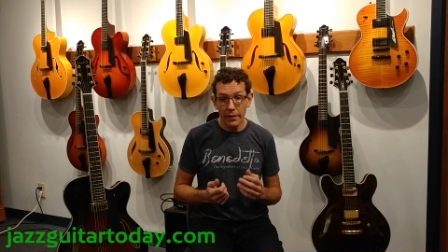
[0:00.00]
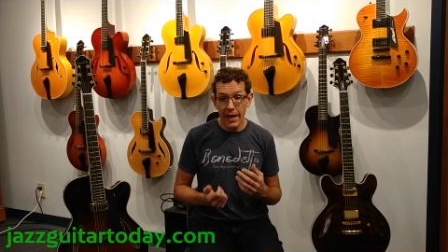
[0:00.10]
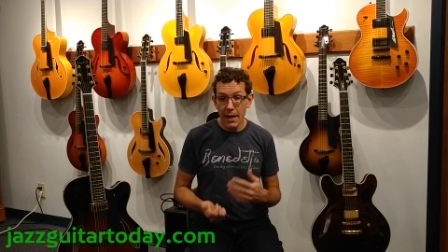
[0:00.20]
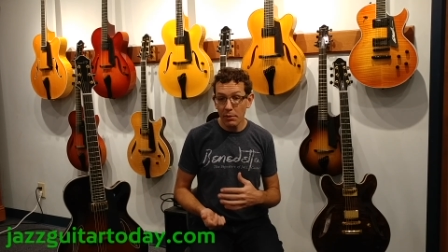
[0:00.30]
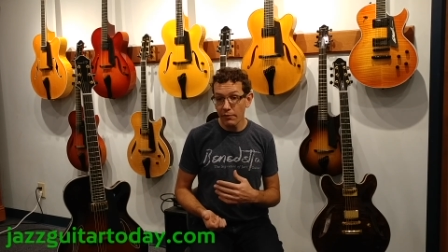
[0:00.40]
The
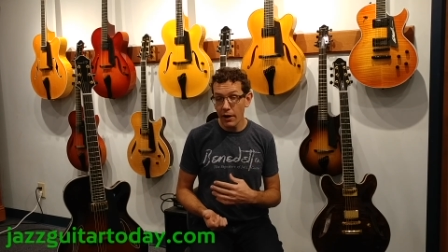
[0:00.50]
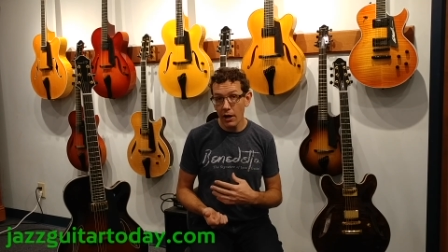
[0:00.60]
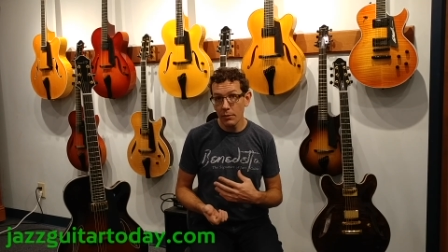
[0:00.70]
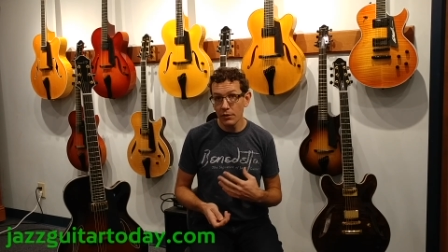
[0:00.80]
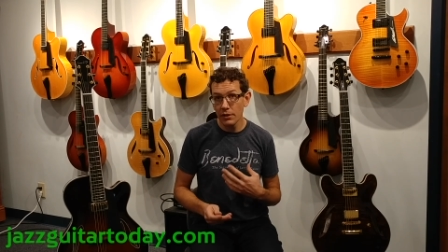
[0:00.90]
amplifier
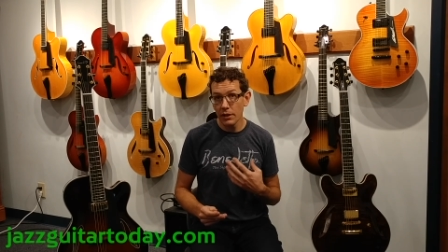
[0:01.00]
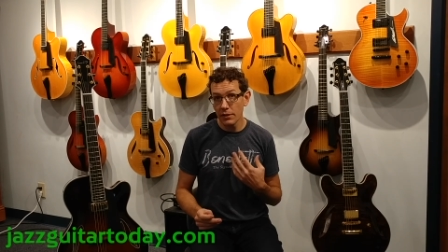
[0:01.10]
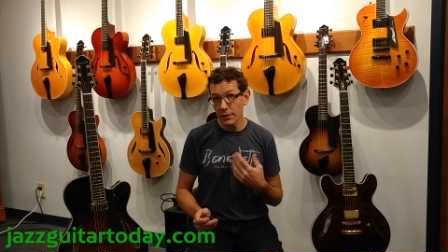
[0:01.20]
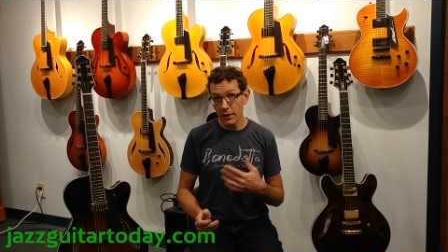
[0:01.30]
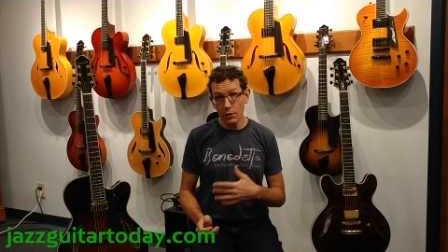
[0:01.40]
I'm using
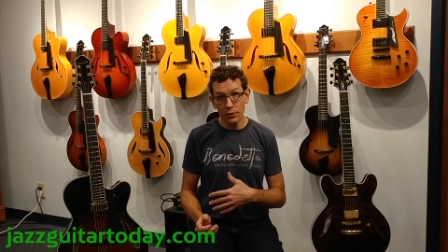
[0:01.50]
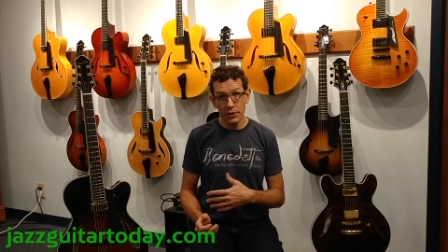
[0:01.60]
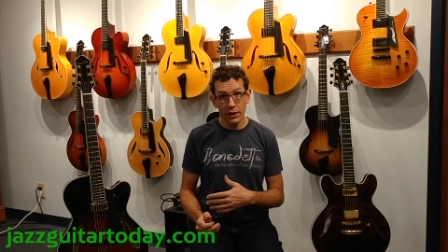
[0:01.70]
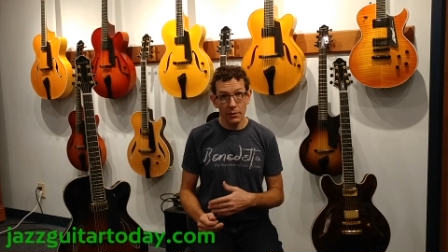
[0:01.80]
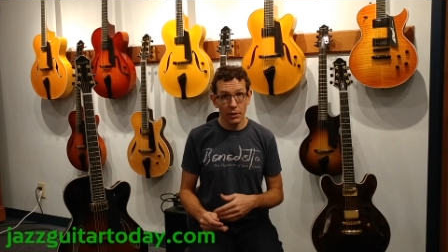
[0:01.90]
is an
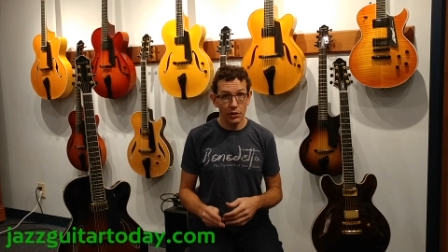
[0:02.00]
acoustic image.